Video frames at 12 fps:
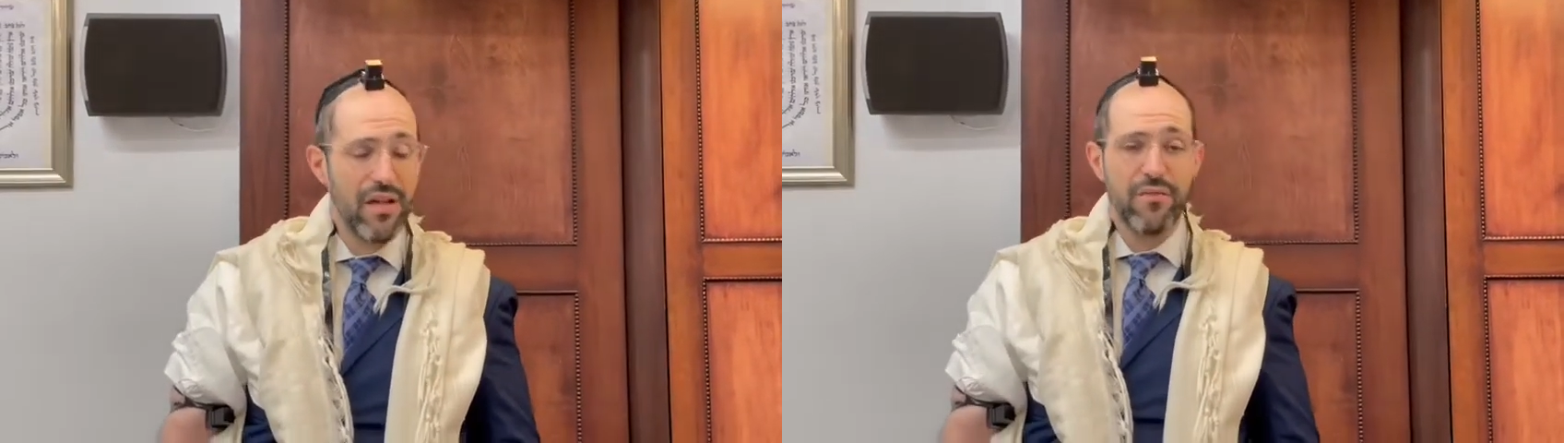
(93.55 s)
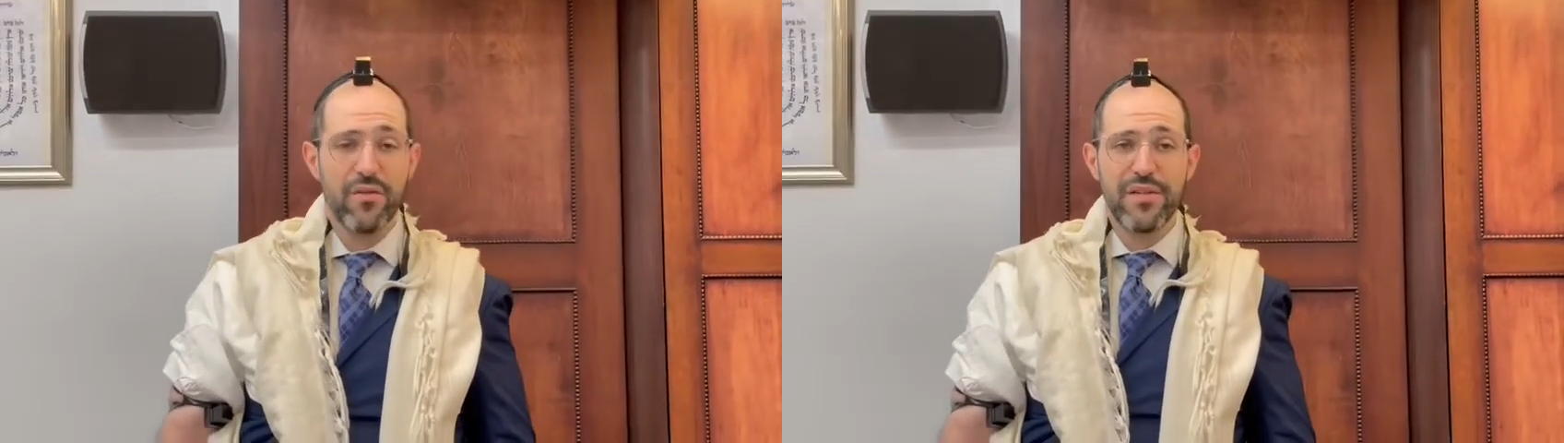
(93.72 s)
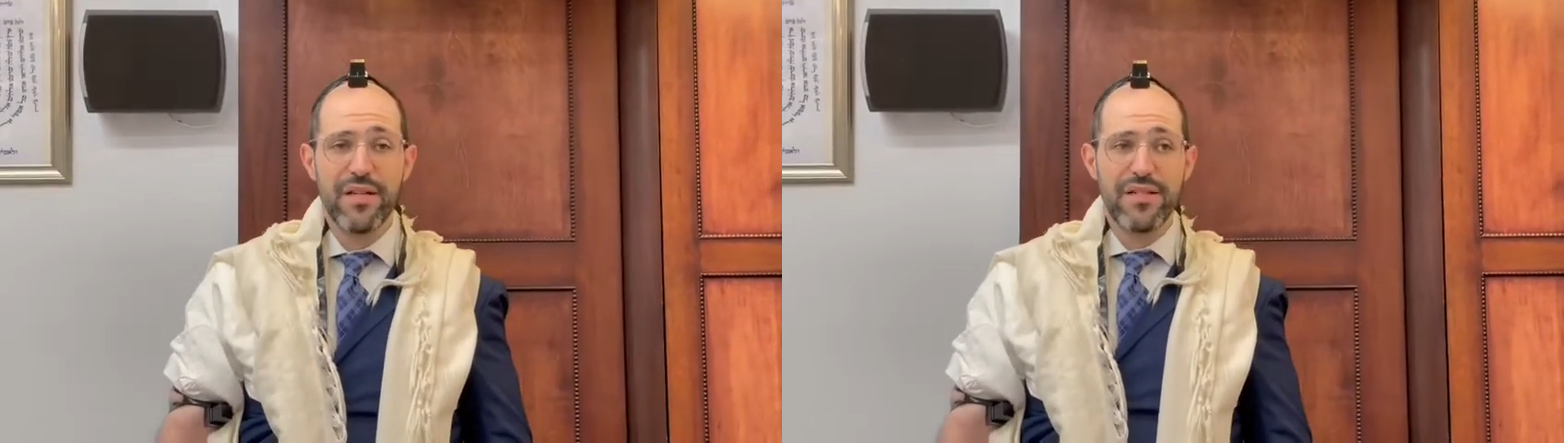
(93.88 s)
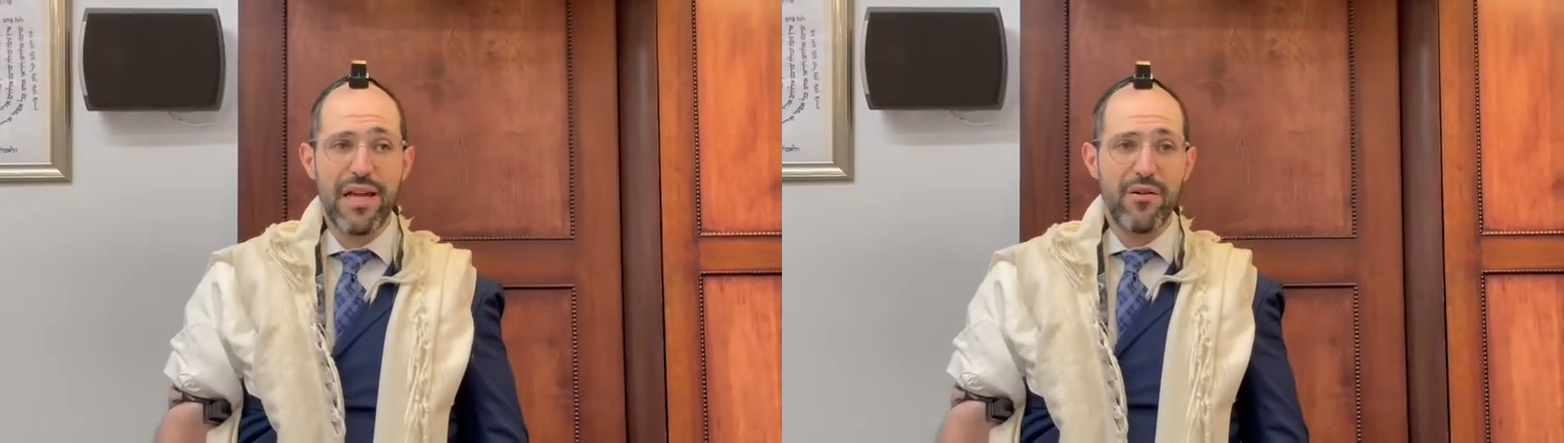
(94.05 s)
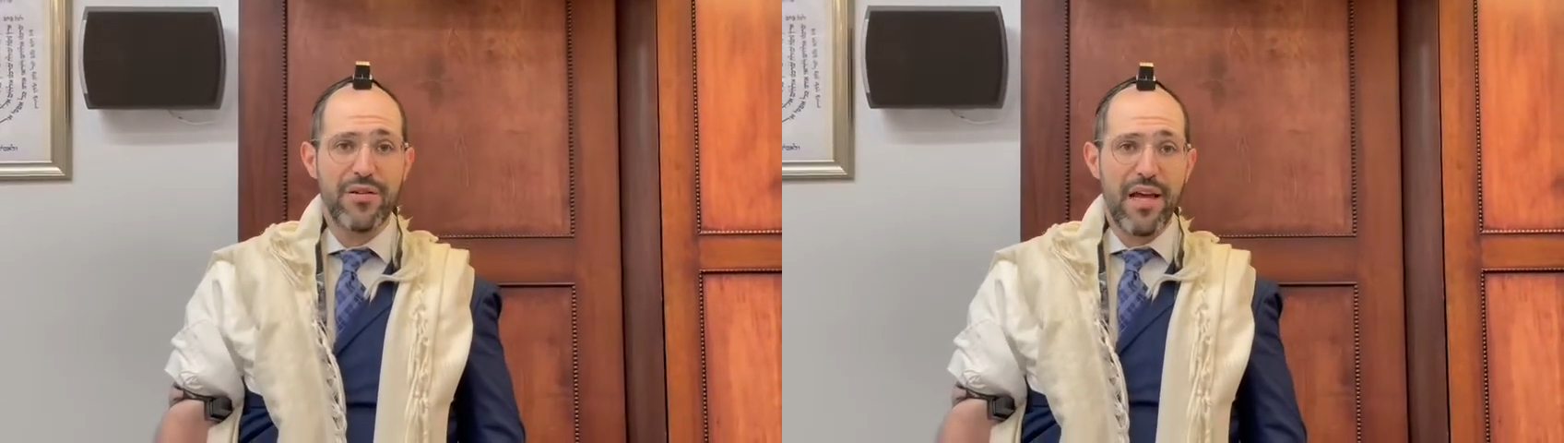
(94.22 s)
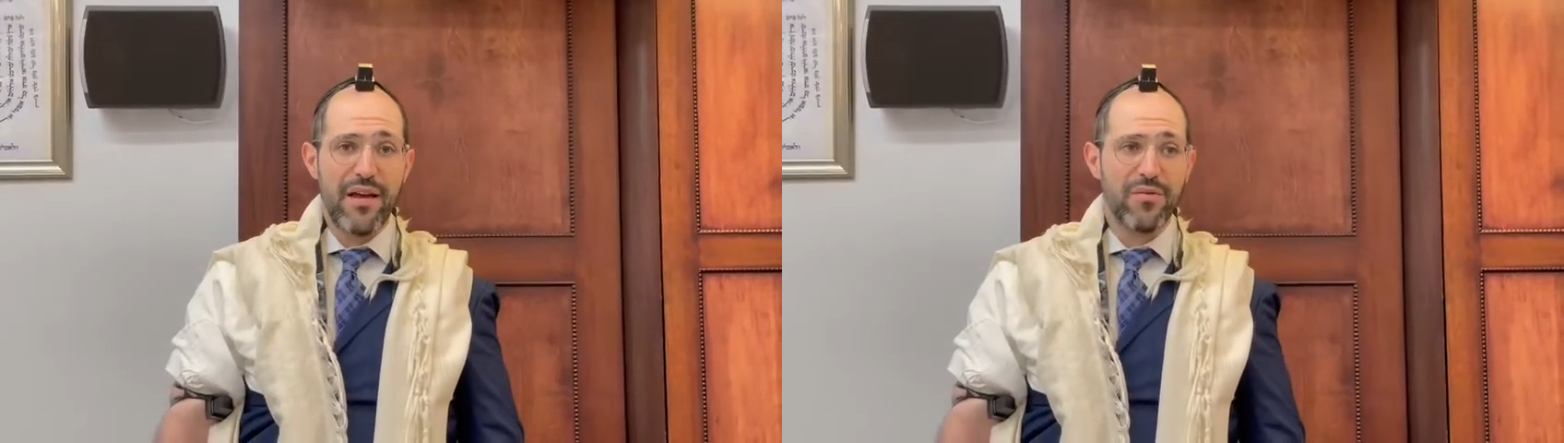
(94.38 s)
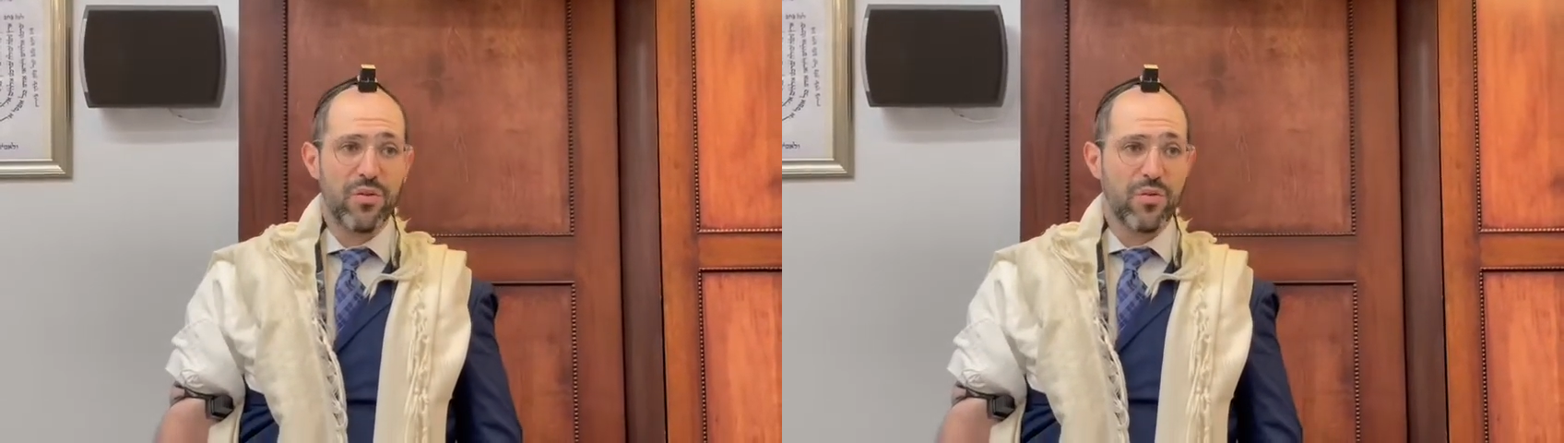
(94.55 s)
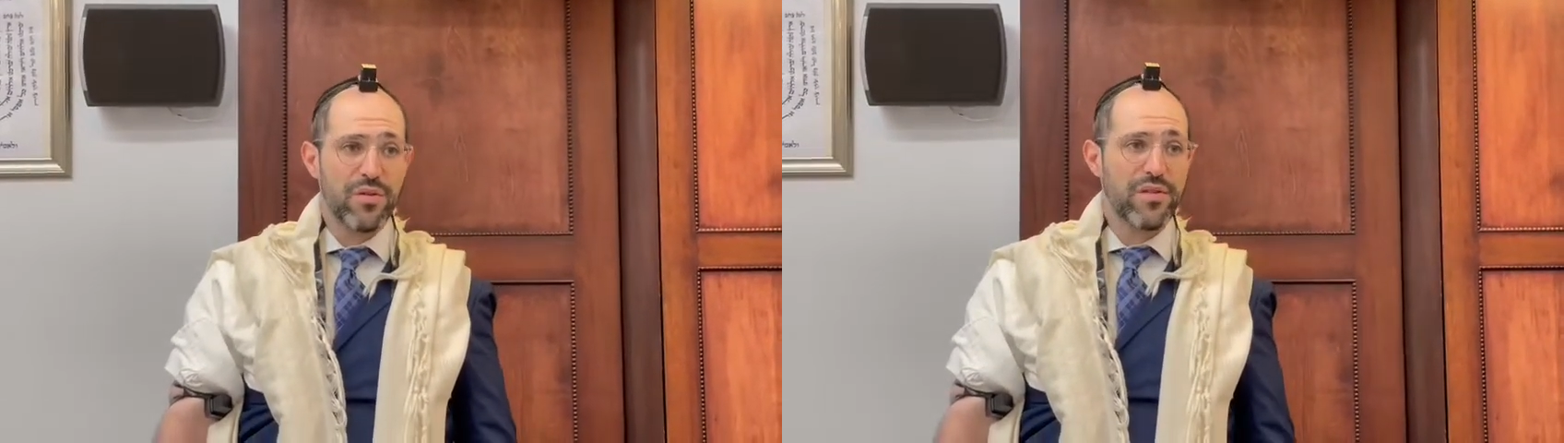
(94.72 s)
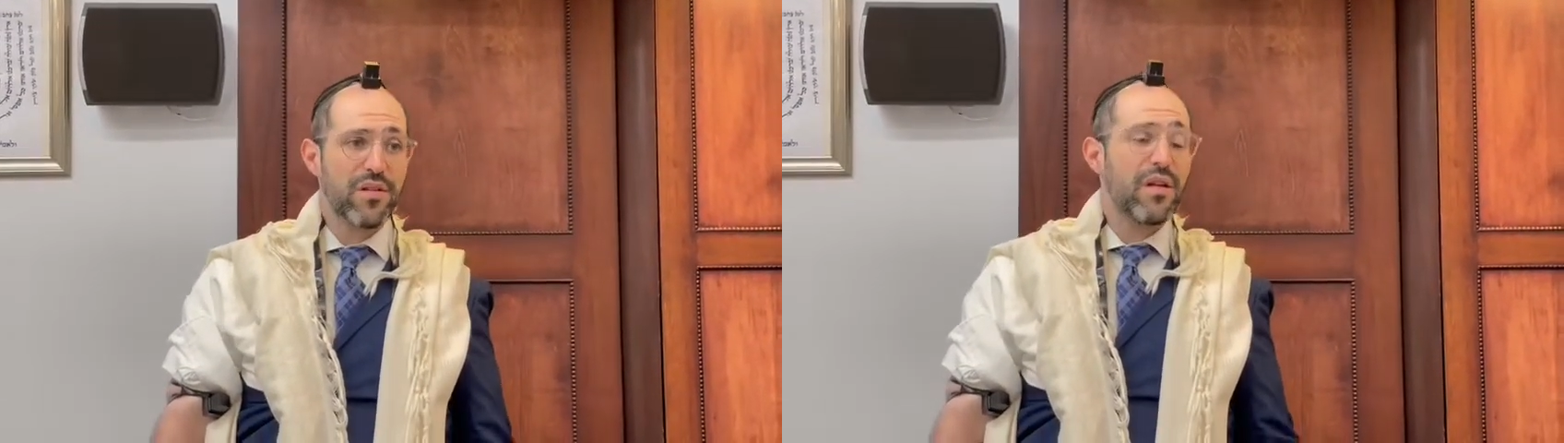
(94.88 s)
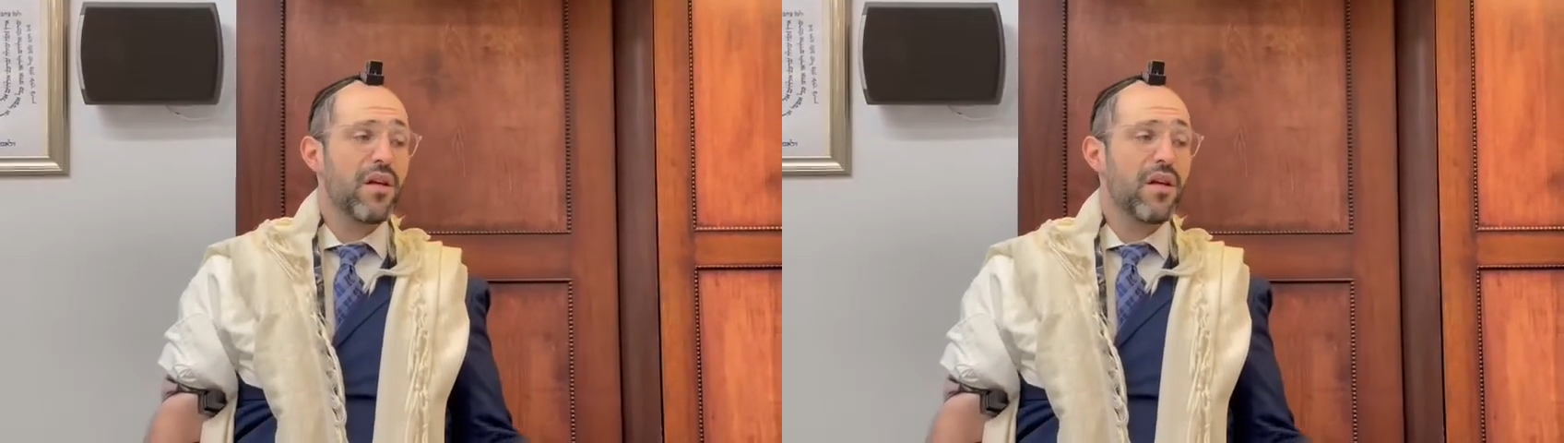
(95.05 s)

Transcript: for 6 hours afterwards.